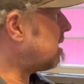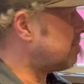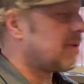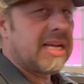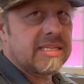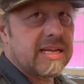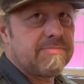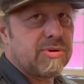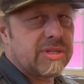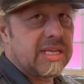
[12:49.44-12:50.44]
because I
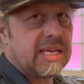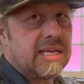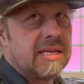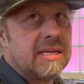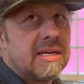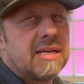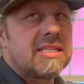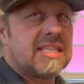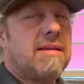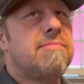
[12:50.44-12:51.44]
put the
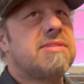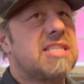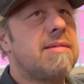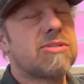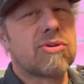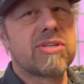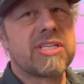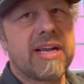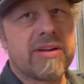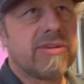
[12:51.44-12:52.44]
same sort of
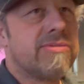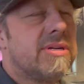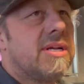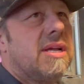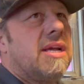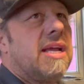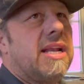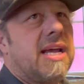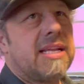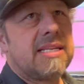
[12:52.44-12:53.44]
scenario. It
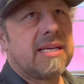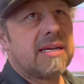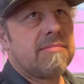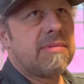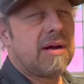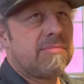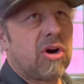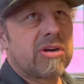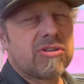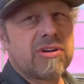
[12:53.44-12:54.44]
had a
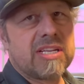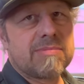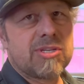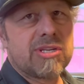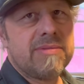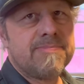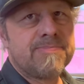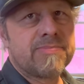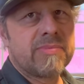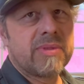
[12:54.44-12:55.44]
modern transmission,
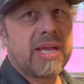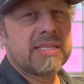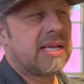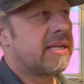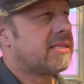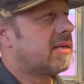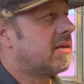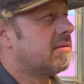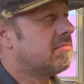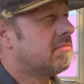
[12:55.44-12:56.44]
had that,
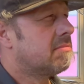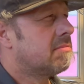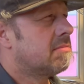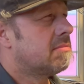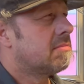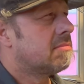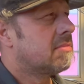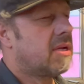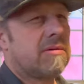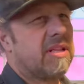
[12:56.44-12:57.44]
that
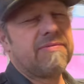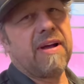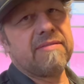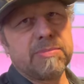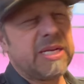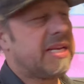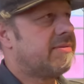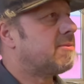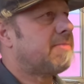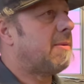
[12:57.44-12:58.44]
5-speed
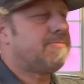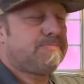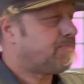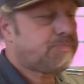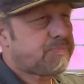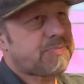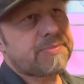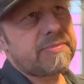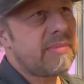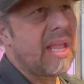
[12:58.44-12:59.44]
anyways. But
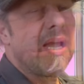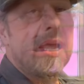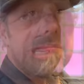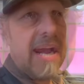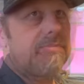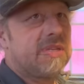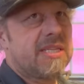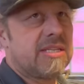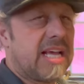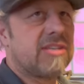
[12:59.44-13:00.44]
so to adapt it
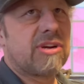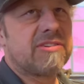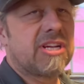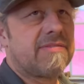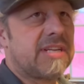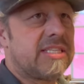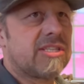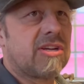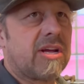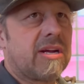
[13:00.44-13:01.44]
to that drive shaft, I
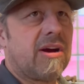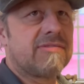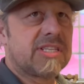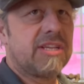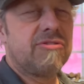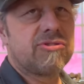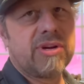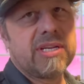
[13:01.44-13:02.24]
just got an offset U-joint.